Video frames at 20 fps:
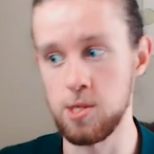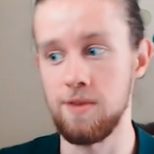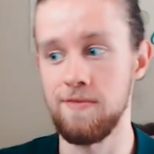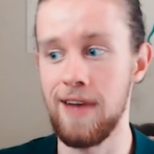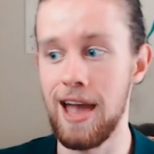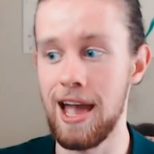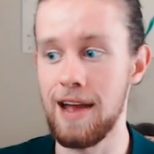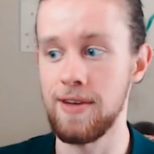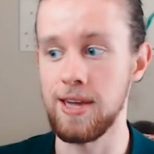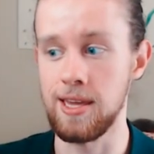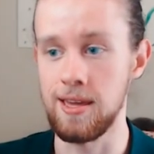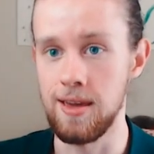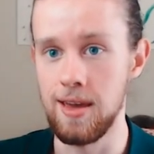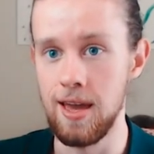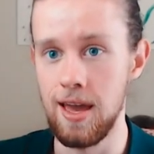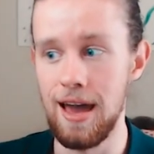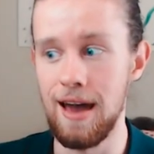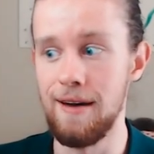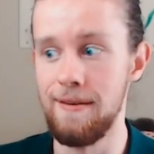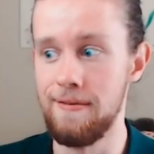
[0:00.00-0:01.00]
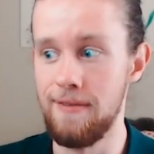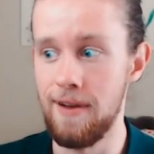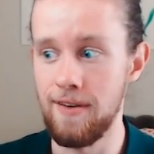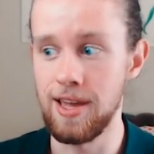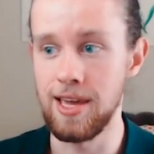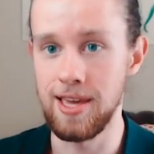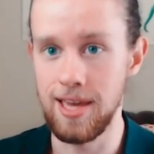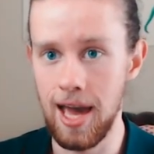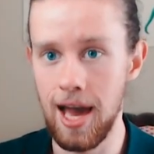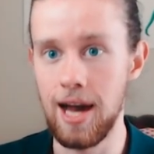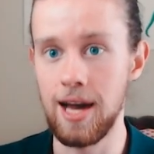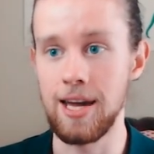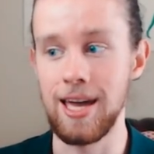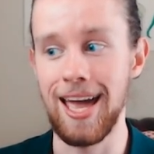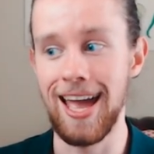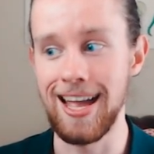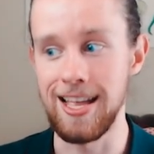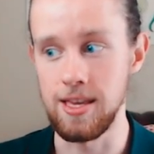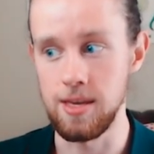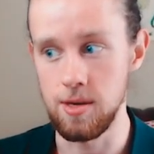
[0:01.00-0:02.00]
of having a very young
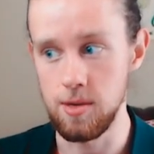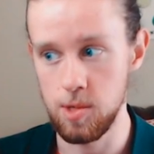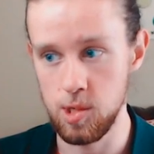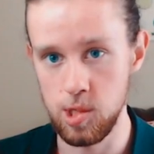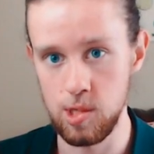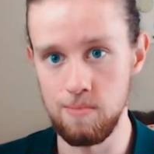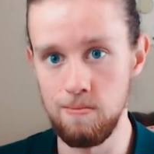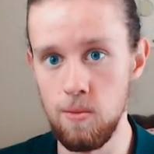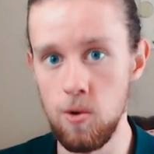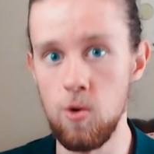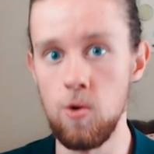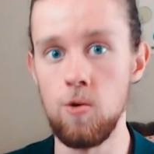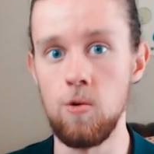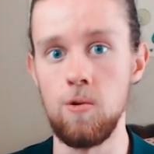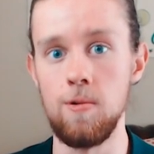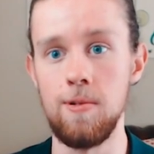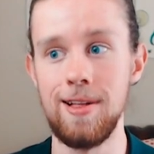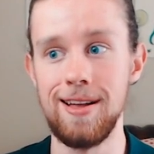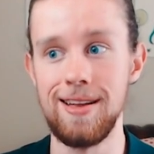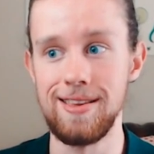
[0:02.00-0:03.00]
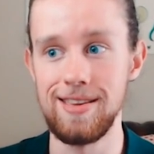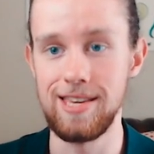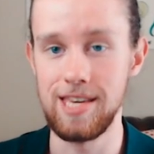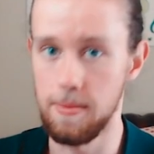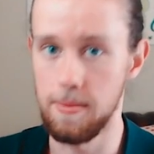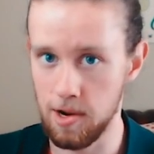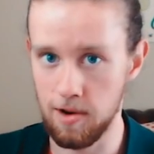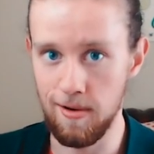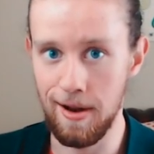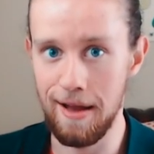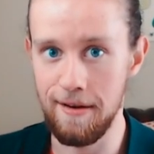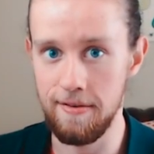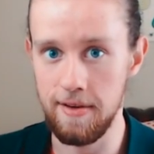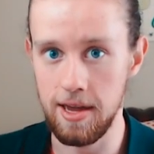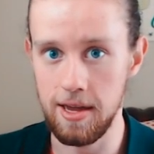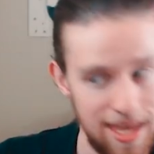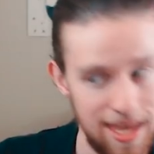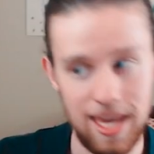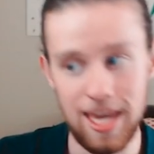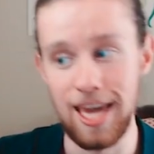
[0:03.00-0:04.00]
and small
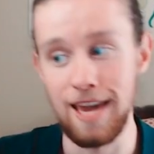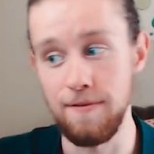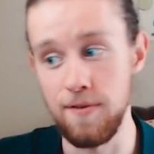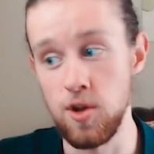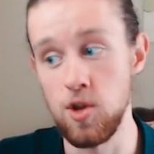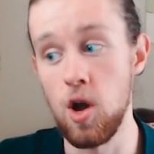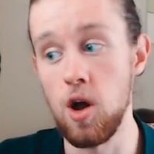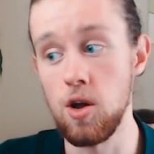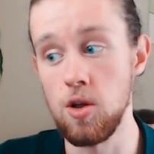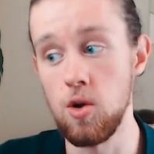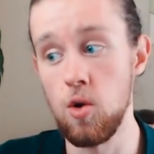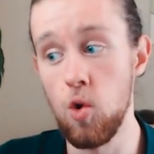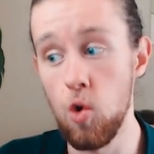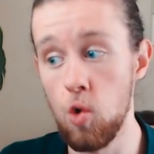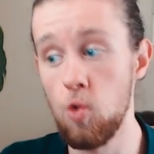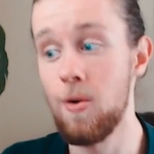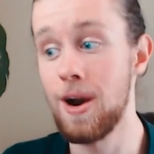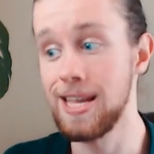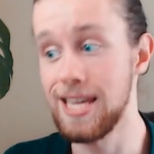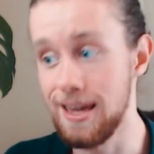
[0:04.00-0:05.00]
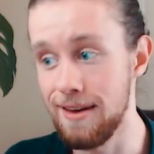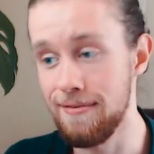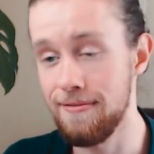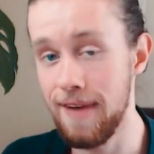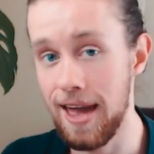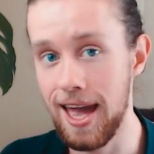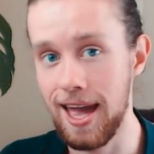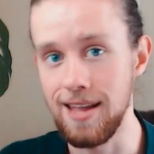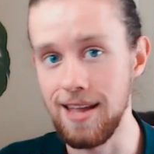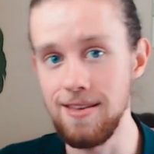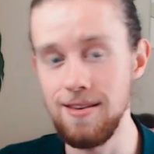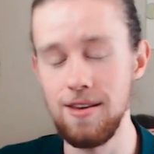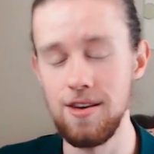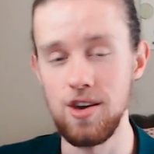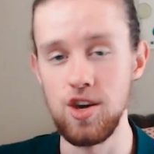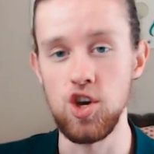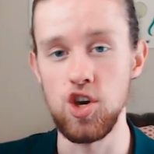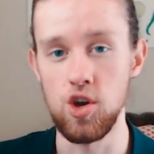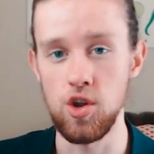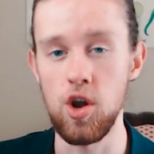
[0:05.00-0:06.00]
demographic. If you're not already a fan,
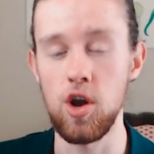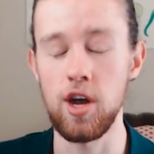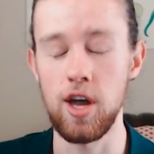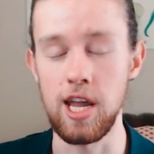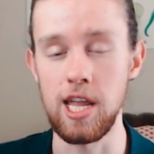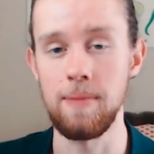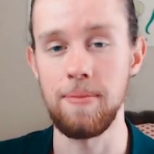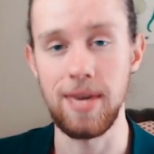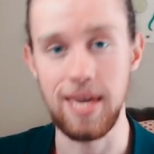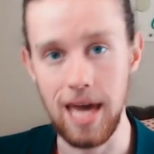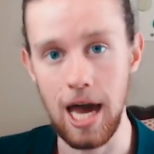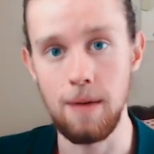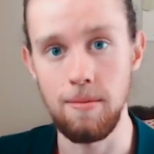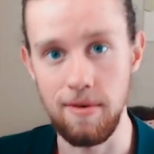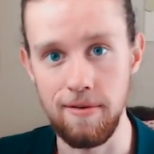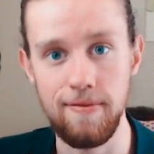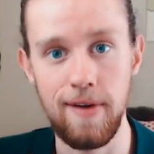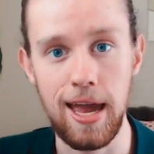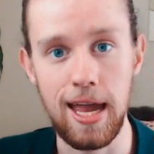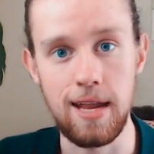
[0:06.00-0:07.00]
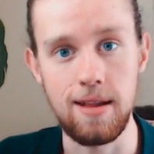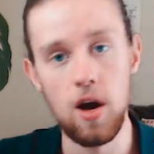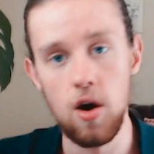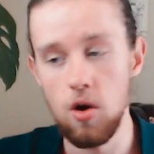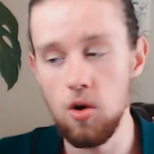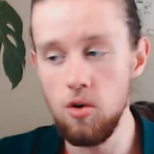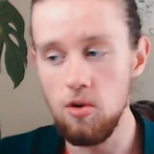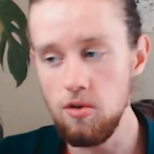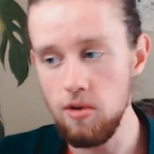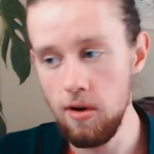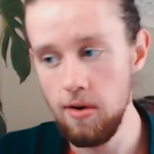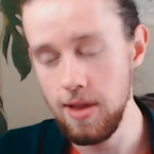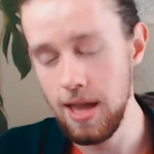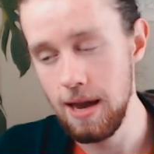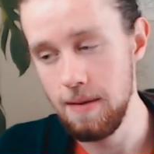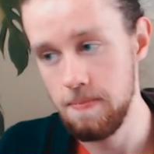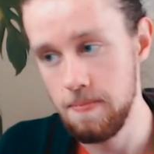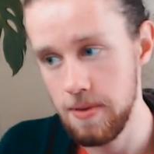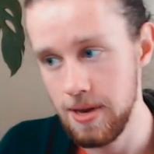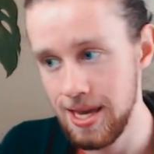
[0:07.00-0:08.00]
you're not going to become a fan. All Grown
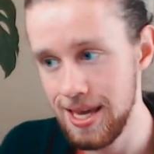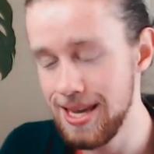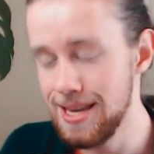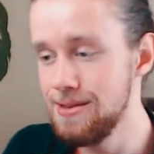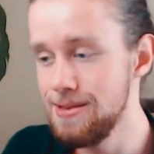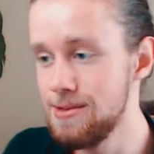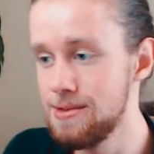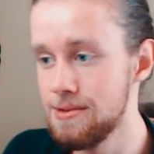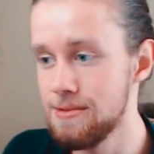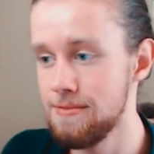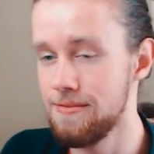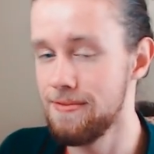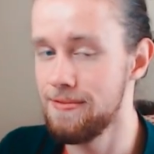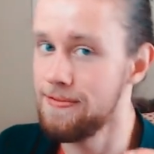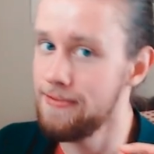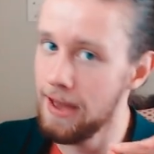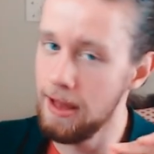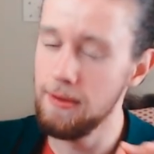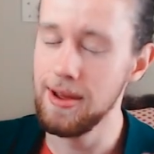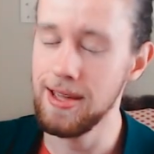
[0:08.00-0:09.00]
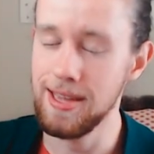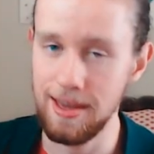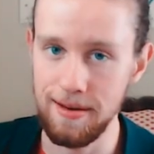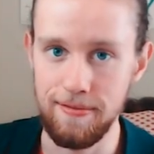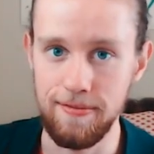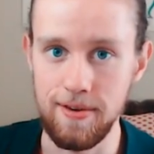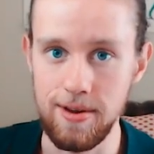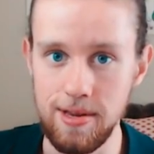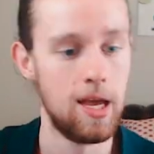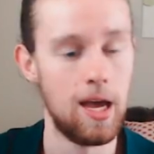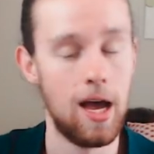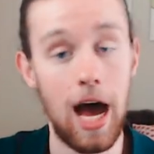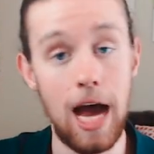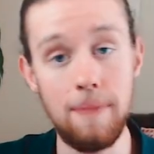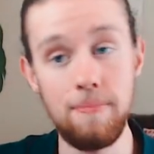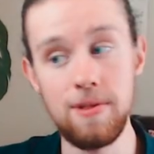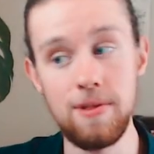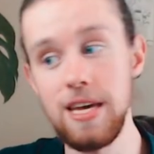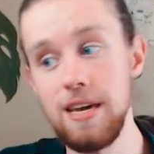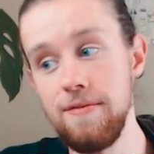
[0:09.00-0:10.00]
Up is very different. I
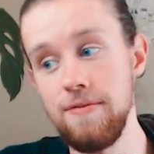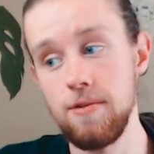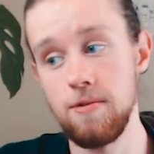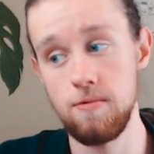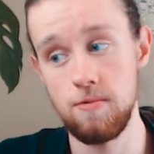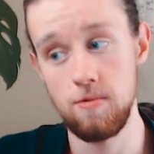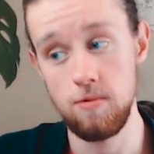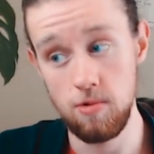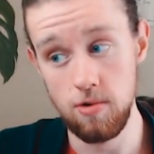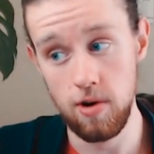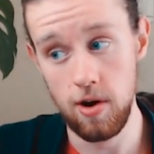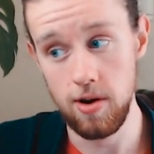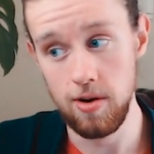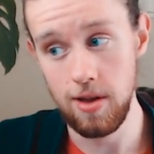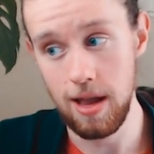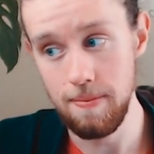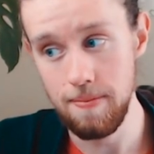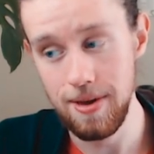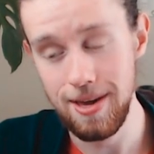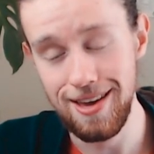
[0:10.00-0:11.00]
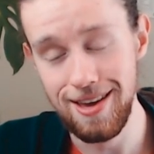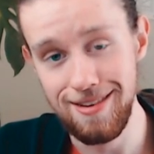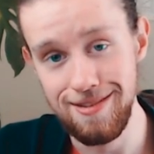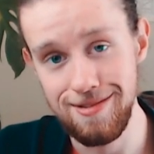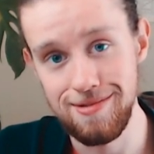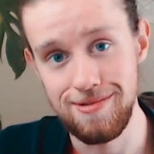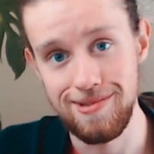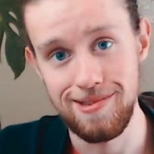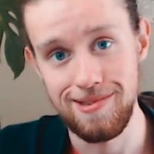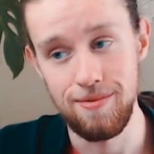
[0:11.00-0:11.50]
believe All Grown Up is